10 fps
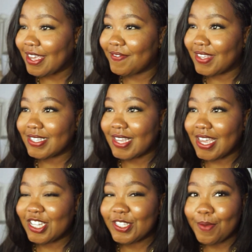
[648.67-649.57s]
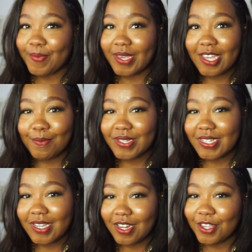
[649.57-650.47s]
if there's any topic in
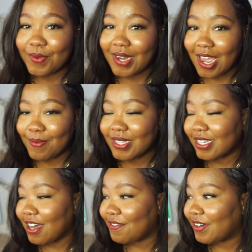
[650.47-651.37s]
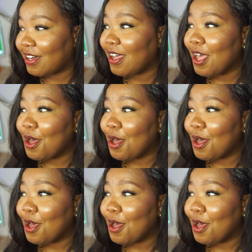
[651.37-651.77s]
particular you would like me to cover.